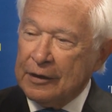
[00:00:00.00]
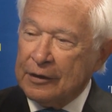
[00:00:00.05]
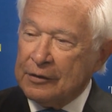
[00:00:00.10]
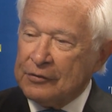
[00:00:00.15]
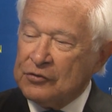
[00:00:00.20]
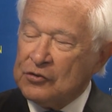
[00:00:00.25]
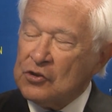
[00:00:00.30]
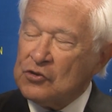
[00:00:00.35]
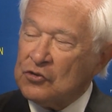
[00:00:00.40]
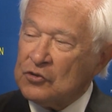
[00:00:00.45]

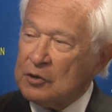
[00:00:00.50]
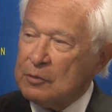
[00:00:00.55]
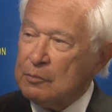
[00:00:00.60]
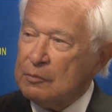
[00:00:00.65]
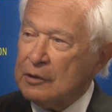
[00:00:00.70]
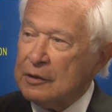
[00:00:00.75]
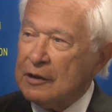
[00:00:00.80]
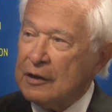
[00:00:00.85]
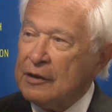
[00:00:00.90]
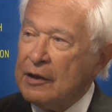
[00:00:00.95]
system,
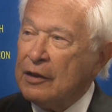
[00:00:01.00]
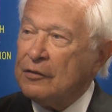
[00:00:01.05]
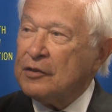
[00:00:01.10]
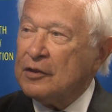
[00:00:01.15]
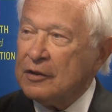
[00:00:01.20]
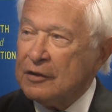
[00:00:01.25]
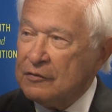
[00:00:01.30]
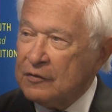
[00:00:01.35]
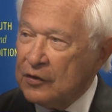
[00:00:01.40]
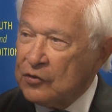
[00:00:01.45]
another
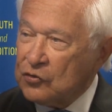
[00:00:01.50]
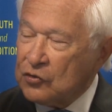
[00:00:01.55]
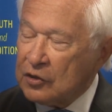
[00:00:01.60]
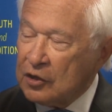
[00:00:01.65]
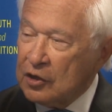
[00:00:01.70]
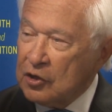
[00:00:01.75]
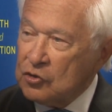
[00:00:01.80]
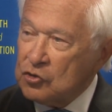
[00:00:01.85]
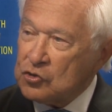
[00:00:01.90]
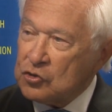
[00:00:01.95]

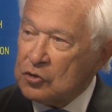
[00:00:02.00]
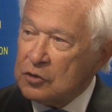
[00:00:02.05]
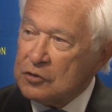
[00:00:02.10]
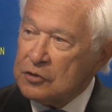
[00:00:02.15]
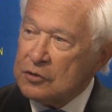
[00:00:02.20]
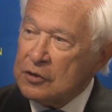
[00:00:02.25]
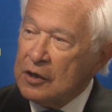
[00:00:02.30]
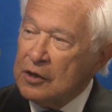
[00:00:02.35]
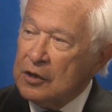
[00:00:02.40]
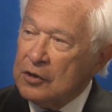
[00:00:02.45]

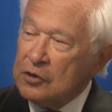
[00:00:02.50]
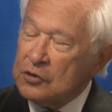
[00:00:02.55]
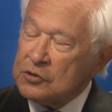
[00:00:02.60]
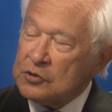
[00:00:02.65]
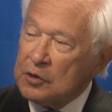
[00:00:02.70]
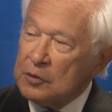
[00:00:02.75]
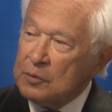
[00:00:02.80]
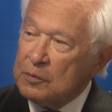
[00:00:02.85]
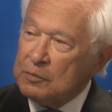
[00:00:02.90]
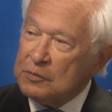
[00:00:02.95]
investigation
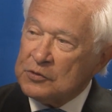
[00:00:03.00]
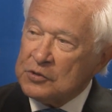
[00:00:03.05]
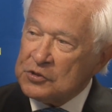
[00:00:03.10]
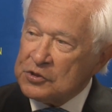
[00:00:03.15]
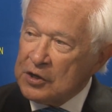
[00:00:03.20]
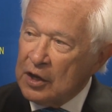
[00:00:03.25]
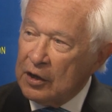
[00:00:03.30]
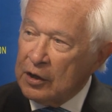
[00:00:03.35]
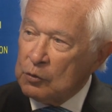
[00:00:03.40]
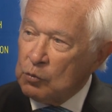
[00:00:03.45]
to
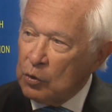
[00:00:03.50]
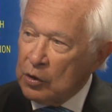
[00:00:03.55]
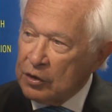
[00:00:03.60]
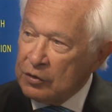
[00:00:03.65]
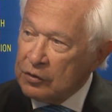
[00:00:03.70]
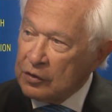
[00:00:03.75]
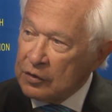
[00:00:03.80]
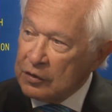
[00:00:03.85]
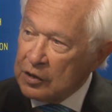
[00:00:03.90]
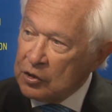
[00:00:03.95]
decide
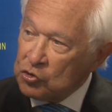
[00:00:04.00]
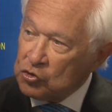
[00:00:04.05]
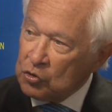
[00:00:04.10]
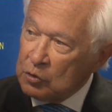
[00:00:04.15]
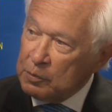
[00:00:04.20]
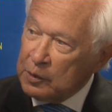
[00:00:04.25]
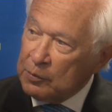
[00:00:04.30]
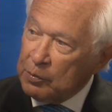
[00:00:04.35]
whether there should be